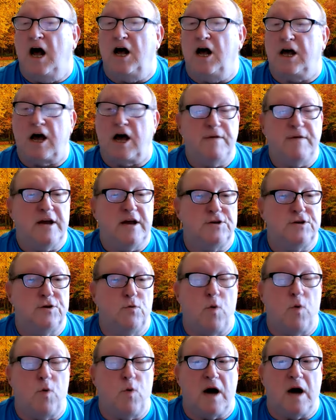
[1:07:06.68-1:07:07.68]
coming to
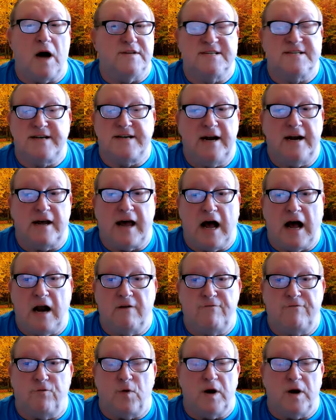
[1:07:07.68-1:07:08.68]
walk the state of
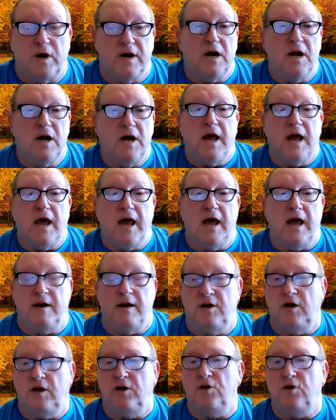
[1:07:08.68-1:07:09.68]
California
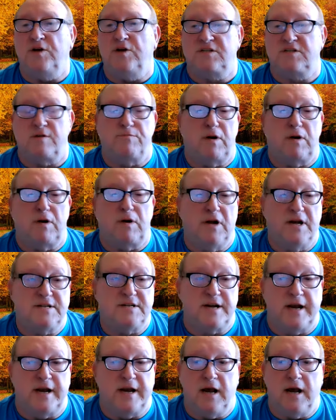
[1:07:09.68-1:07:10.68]
and doing some
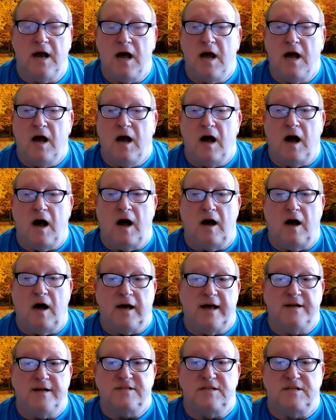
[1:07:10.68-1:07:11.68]
publicity
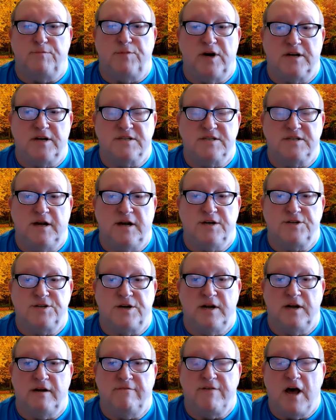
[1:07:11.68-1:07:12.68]
against the Briggs
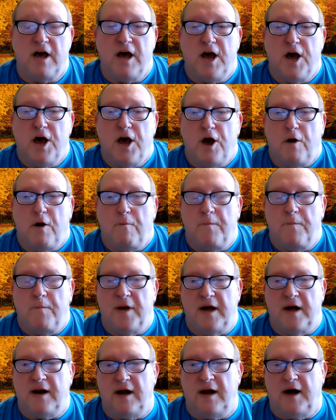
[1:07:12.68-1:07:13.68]
Initiative.
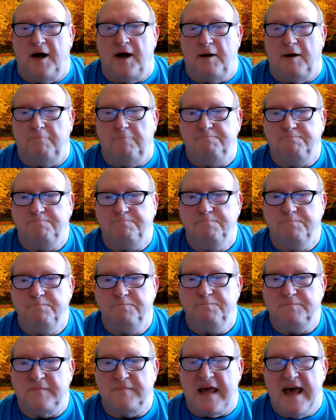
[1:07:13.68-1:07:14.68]
But
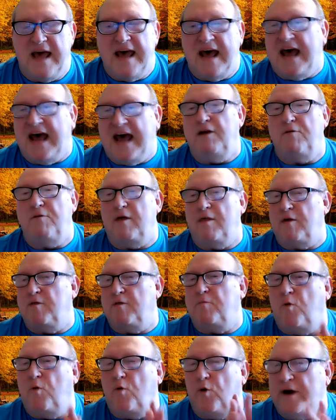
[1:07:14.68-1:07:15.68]
anyway,
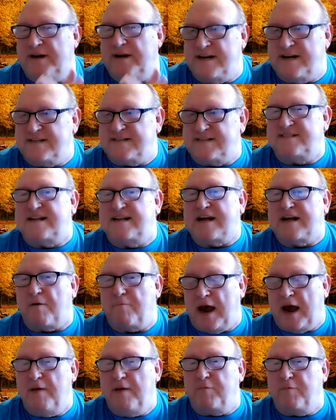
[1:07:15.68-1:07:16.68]
the point is that
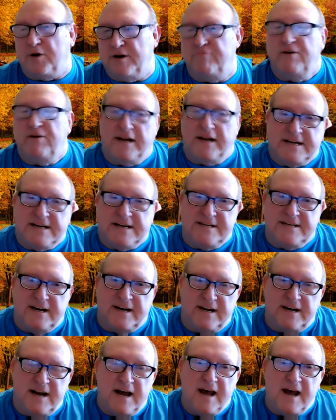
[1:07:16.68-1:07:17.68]
paper really
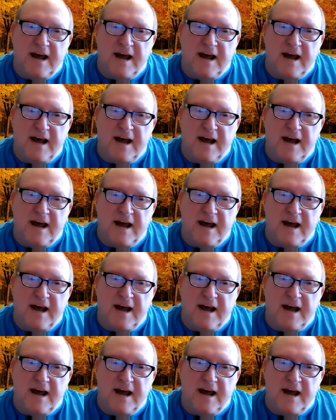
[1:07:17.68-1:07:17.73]
did